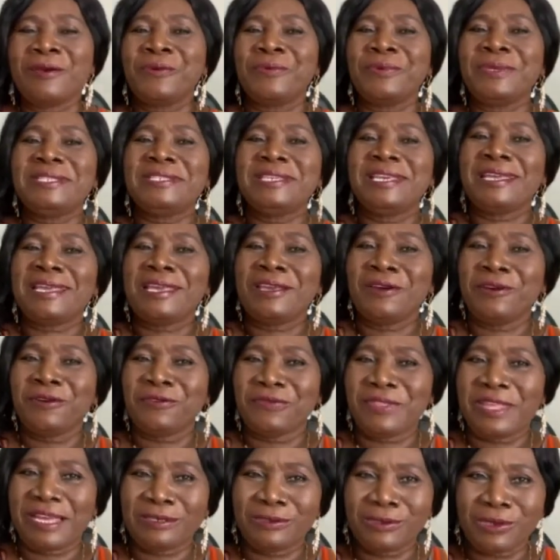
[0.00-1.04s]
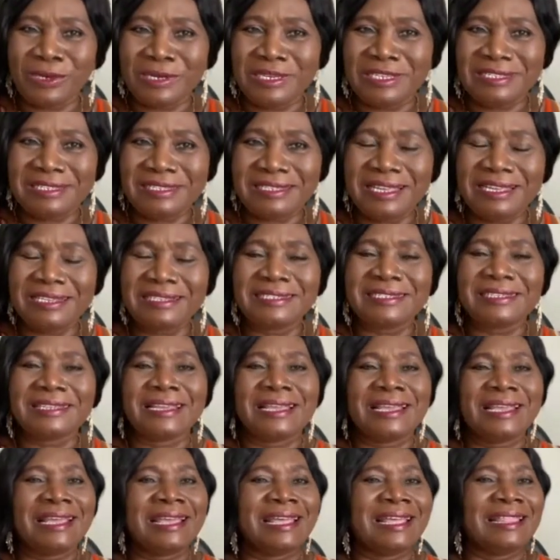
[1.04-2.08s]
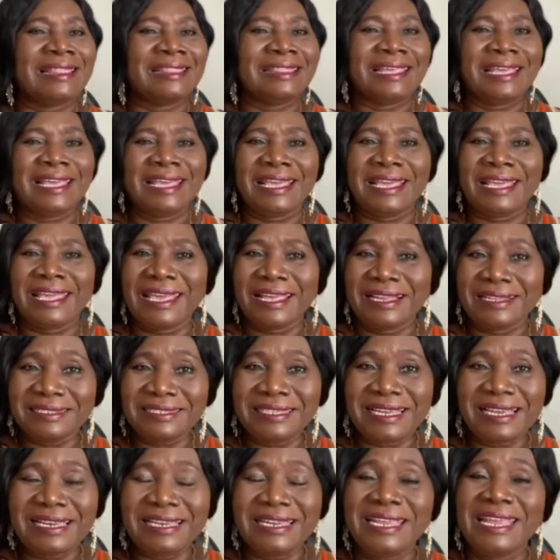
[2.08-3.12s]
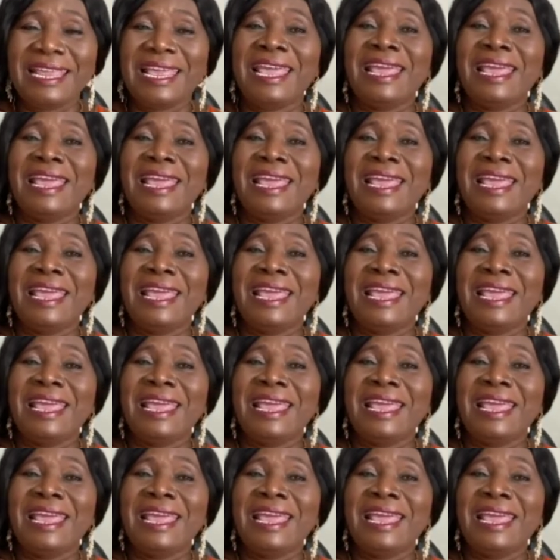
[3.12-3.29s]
we take care of the adolescent, the elderly,